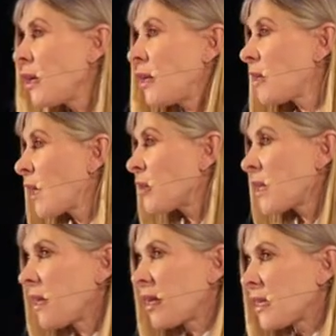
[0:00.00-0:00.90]
Like
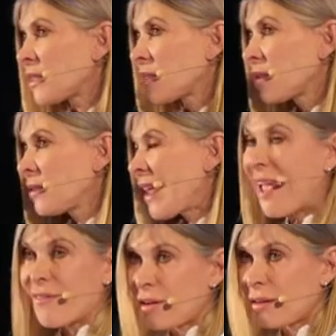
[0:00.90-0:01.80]
last year I
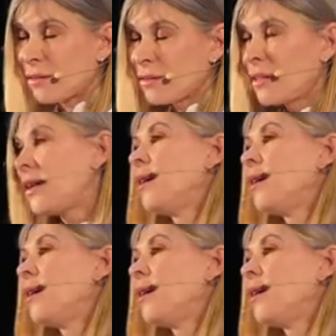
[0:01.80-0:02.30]
came as well.